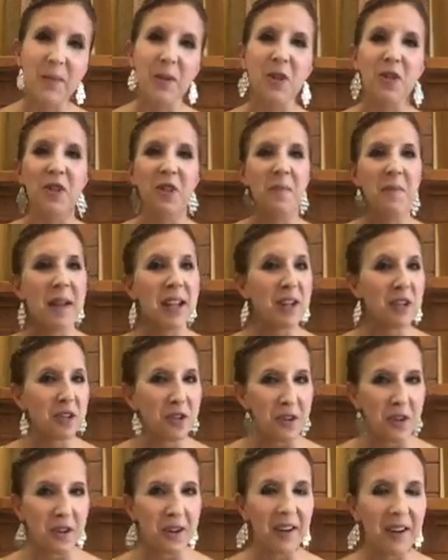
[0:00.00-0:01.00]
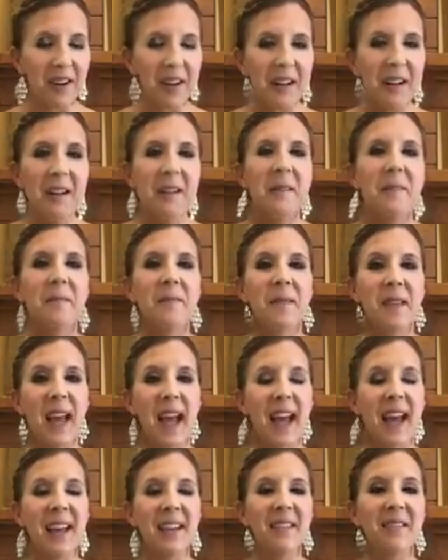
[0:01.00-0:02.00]
but just make sure
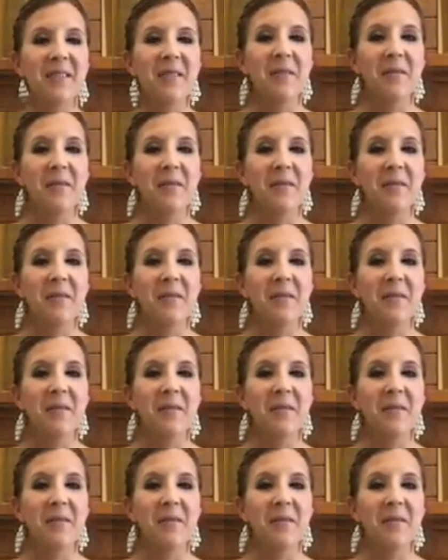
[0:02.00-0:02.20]
that